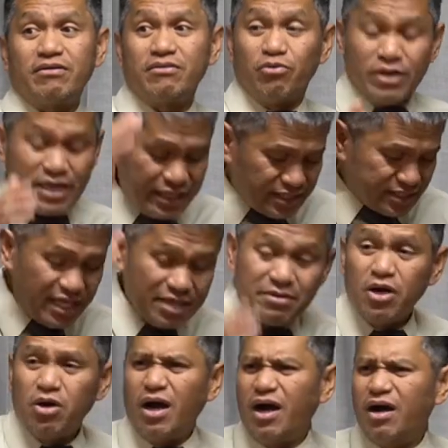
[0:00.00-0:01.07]
Let's name.
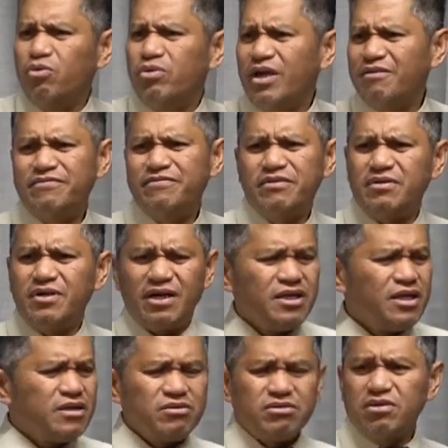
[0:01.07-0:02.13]
We'll
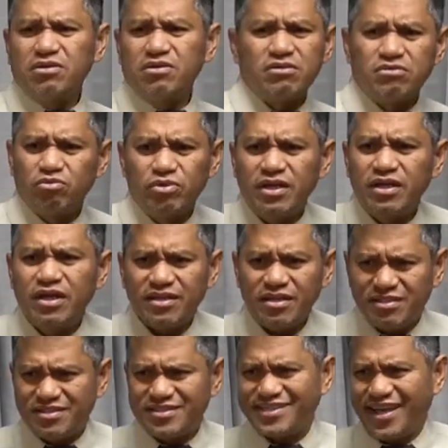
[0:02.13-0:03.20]
not get
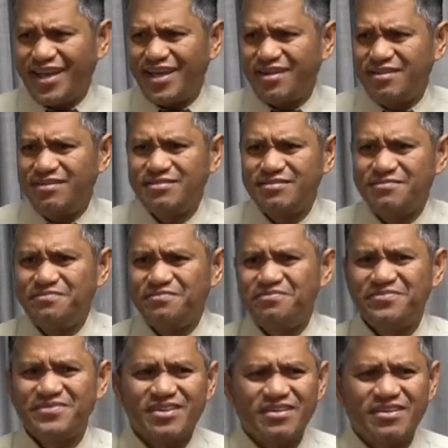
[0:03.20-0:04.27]
scared.
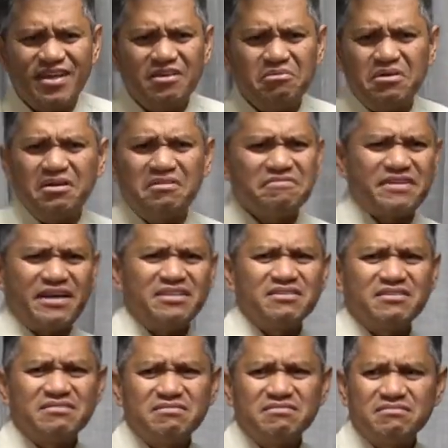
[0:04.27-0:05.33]
Yeah, we're not frightened.
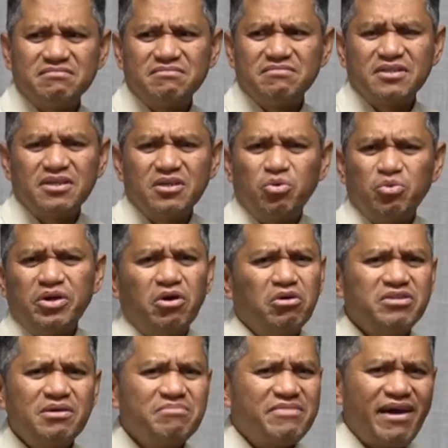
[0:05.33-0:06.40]
We owe
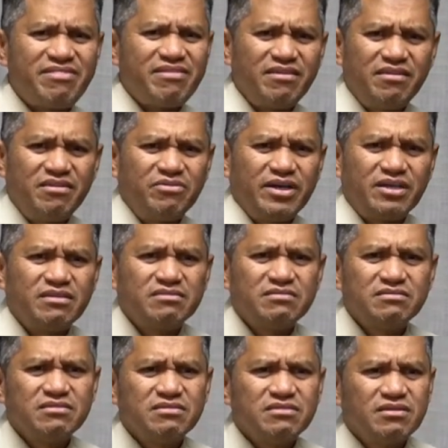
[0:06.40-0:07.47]
them nothing anyway.
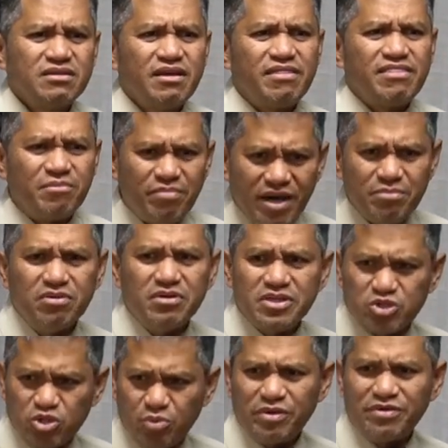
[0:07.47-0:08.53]
The Bible is
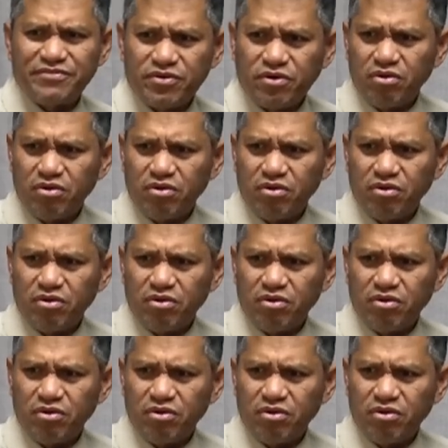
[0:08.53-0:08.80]
open for all.